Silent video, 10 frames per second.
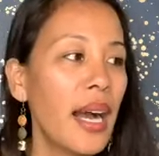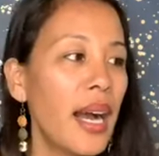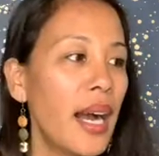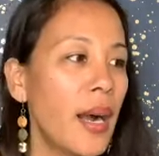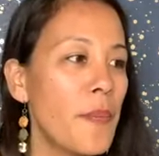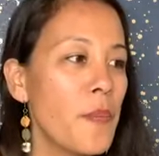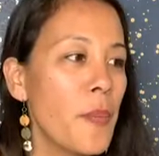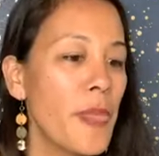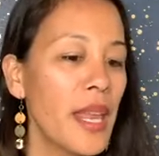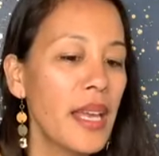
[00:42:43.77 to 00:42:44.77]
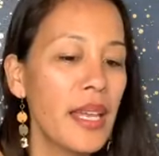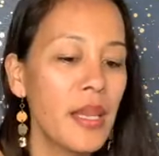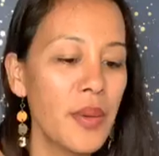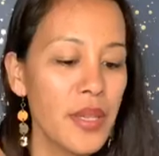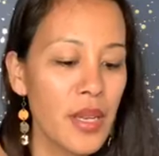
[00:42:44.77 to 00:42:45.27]

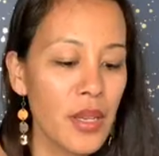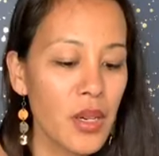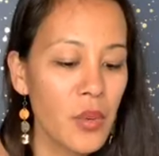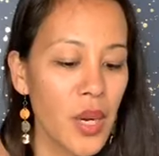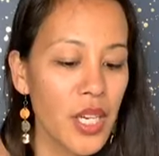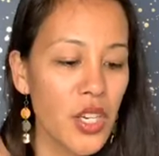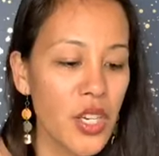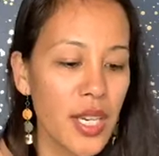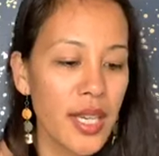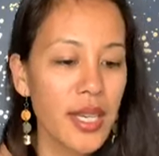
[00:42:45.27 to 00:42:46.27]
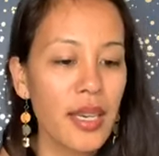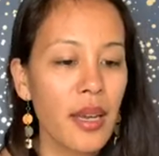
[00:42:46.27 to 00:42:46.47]
There was another question